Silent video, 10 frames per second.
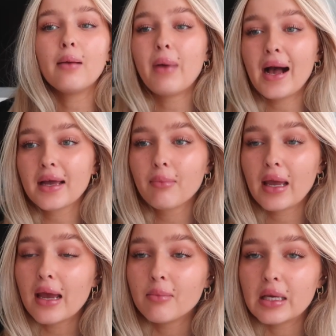I'm back in
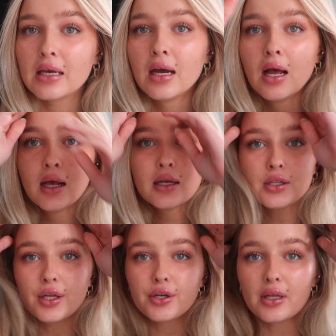Miami,
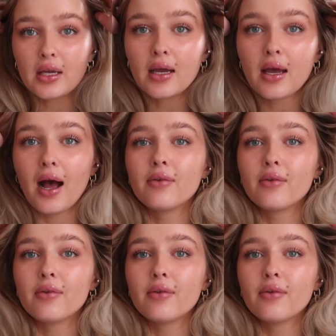clearly.